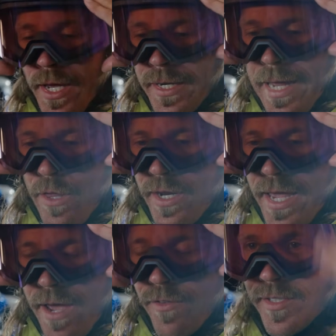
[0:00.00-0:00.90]
now that I
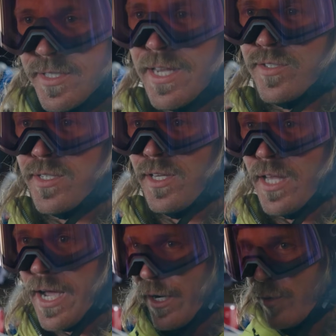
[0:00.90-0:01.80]
have this nicely
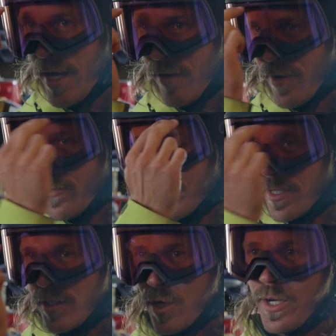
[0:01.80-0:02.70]
aligned, we have
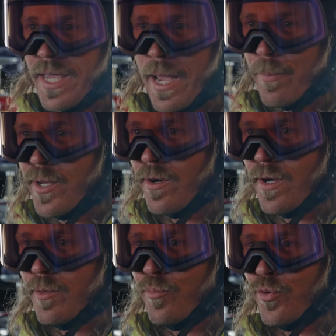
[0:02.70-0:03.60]
obviously no gap here
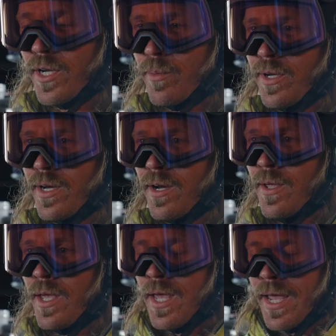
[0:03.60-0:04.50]
on the brim here.
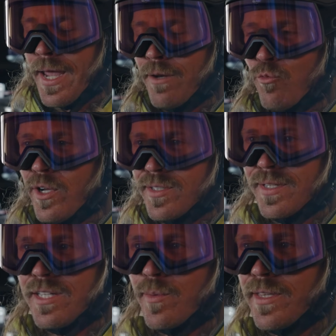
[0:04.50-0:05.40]
And what's
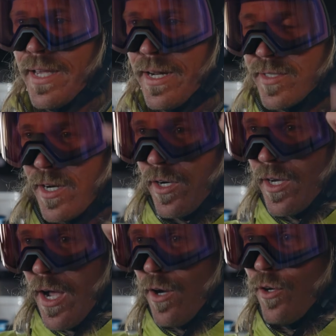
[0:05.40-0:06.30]
nice about that is that our
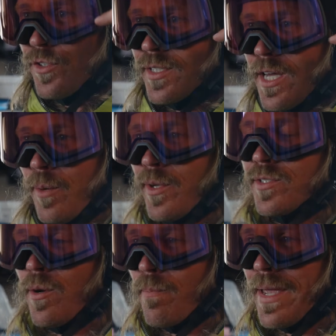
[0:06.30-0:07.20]
goggles and helmets
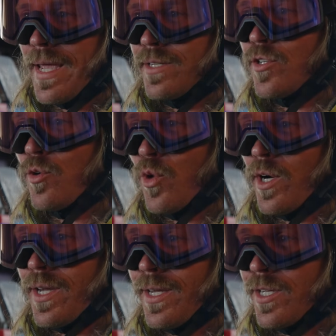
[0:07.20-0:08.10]
are made to work in